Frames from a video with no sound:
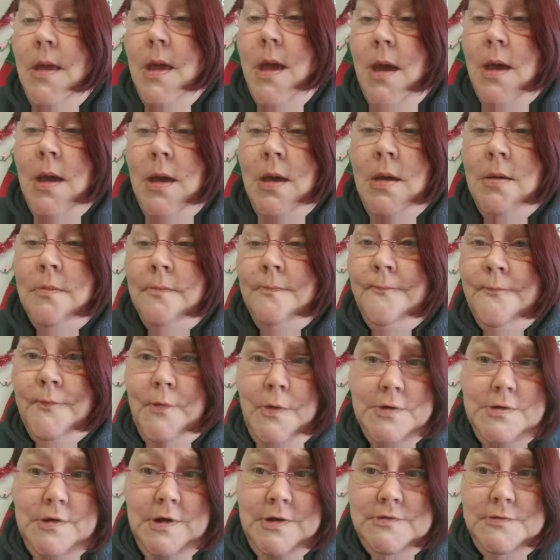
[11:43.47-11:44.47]

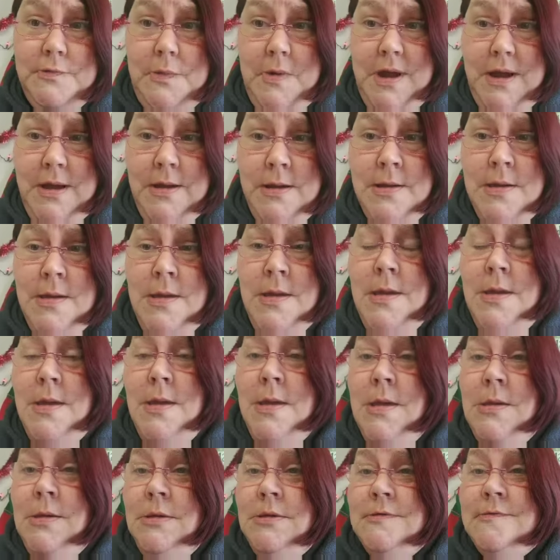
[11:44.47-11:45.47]
4 totes wide.
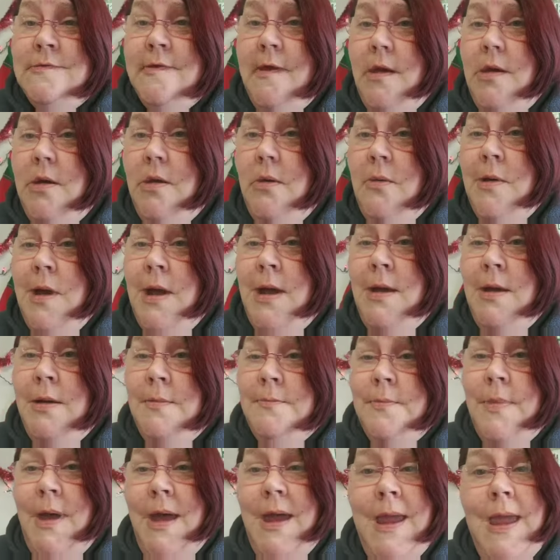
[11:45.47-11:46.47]
So
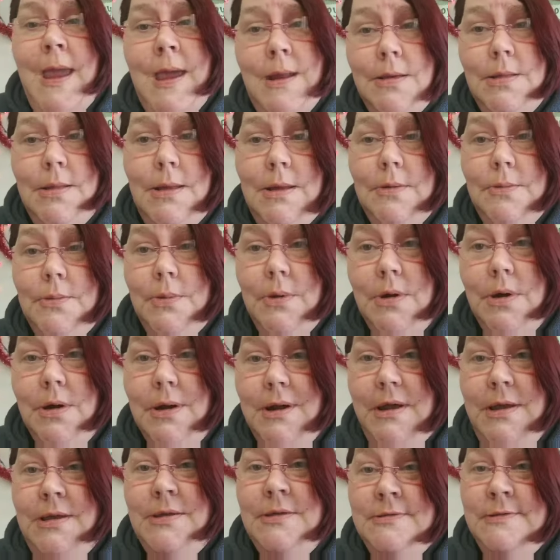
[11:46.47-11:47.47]
I had a lot of
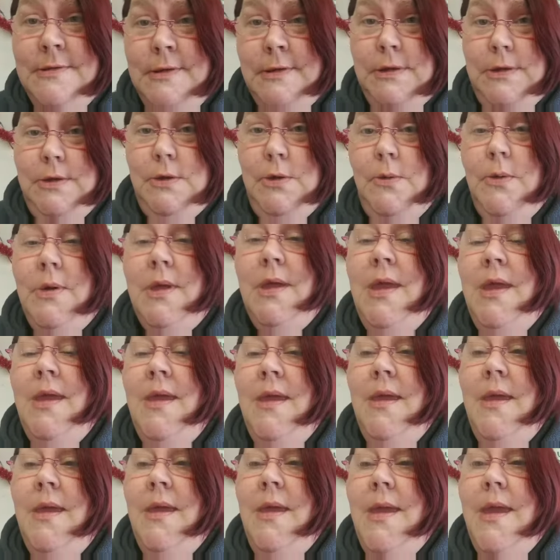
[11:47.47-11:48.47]
work to do.
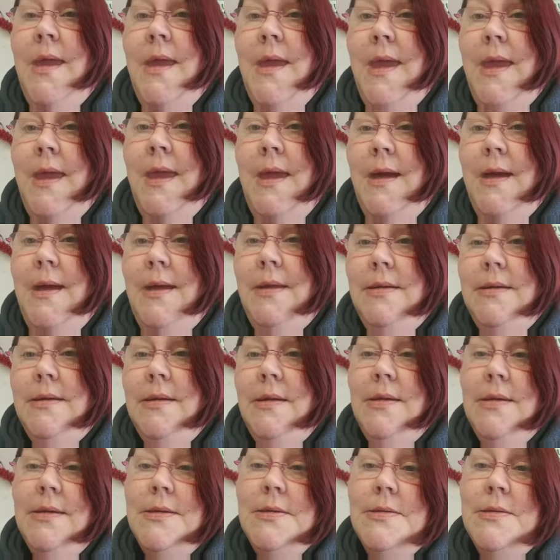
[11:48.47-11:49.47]

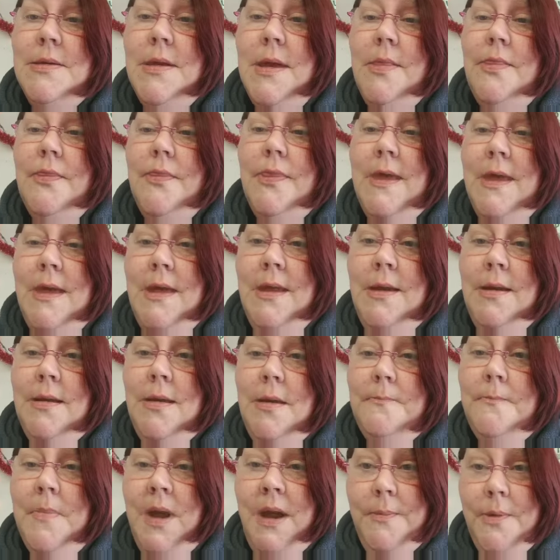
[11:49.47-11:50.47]
And
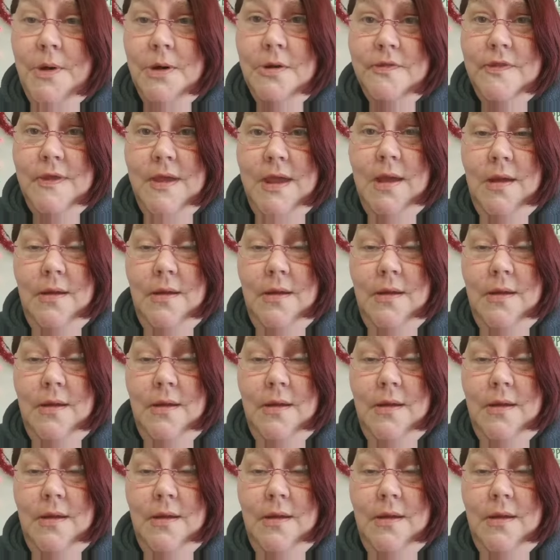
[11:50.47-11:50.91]
then my birthday